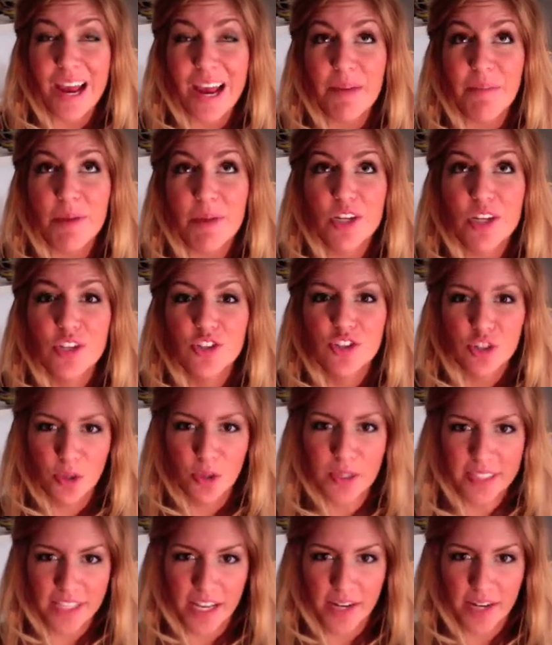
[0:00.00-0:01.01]
am so
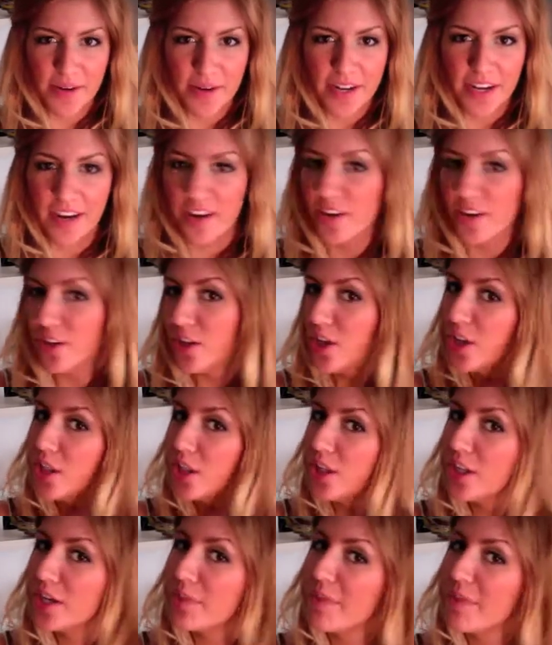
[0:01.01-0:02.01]
excited right now.
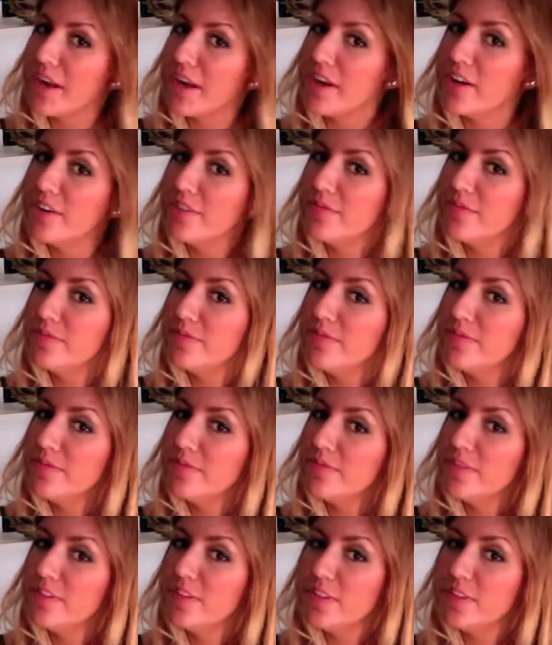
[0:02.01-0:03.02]
Look at my hair.
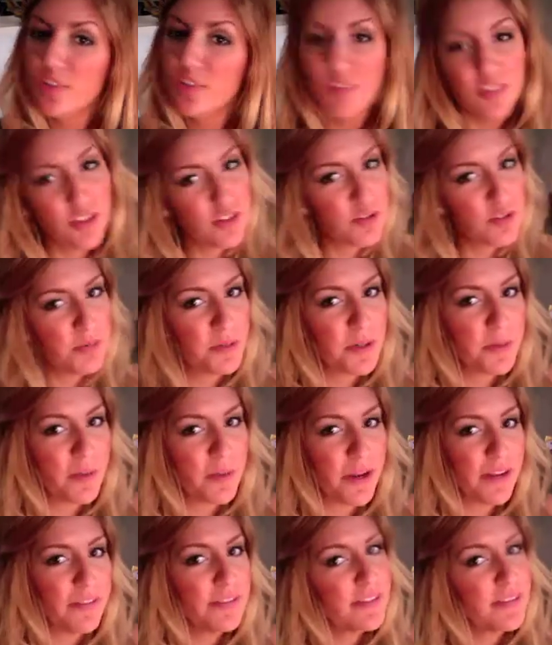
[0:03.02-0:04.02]
Do you see those pretty
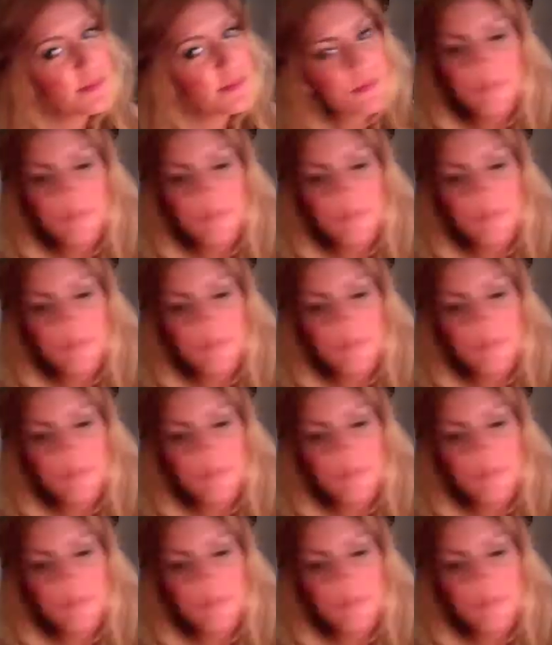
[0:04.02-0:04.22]
waves?